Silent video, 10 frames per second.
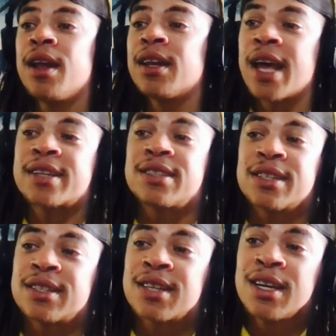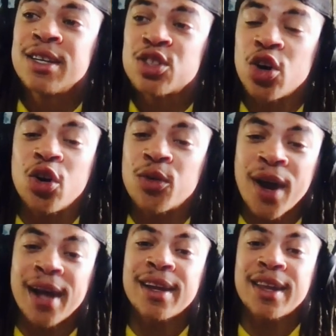Lexis told
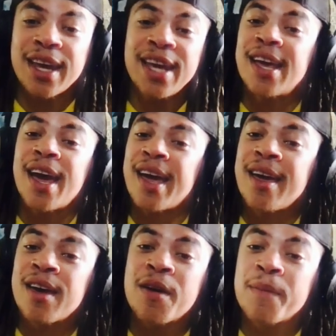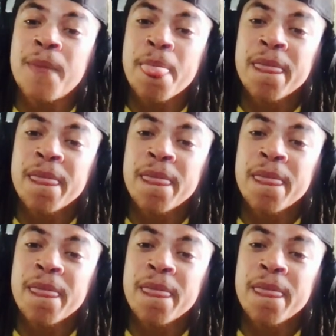Riley that he ain't him.